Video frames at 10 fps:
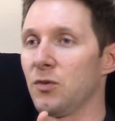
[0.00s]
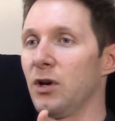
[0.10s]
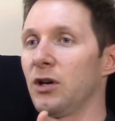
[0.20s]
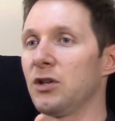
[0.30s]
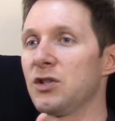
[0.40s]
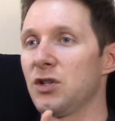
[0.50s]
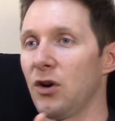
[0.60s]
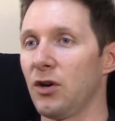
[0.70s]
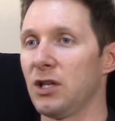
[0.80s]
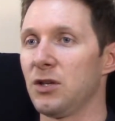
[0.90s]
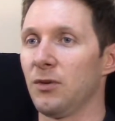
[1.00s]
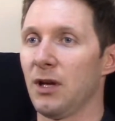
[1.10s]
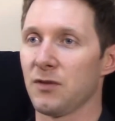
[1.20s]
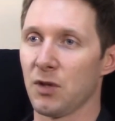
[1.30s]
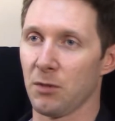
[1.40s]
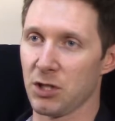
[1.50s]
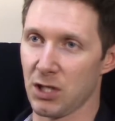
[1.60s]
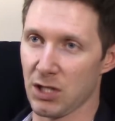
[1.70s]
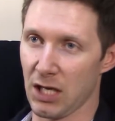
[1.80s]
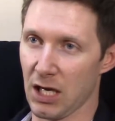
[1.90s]
We're not going to start until we have so much
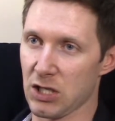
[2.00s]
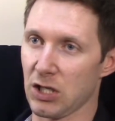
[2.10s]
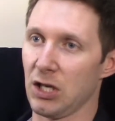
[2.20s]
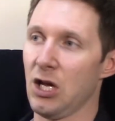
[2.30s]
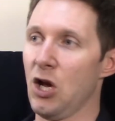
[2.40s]
education.